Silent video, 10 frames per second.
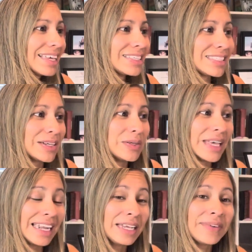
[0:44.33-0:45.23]
So,
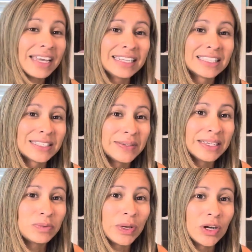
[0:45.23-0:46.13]
getting right into
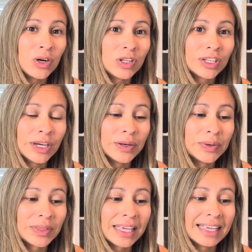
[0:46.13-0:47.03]
it, we all
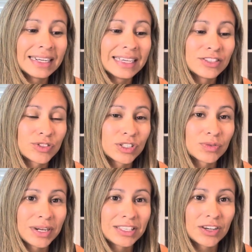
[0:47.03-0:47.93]
know that interest
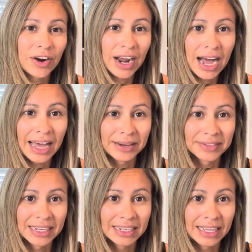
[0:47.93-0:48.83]
rates are high
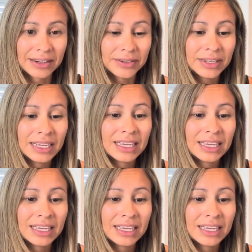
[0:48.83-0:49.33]
right now.